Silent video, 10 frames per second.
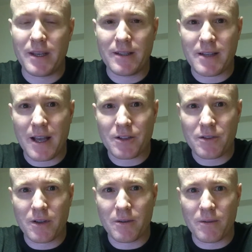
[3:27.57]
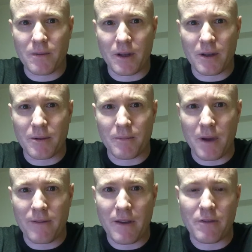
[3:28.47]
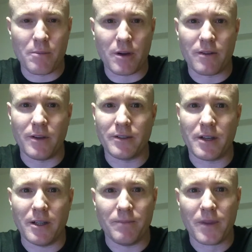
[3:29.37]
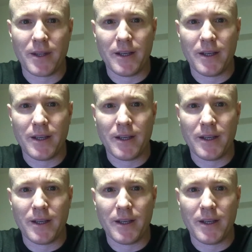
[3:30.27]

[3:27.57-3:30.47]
It's actually my favorite book of all time.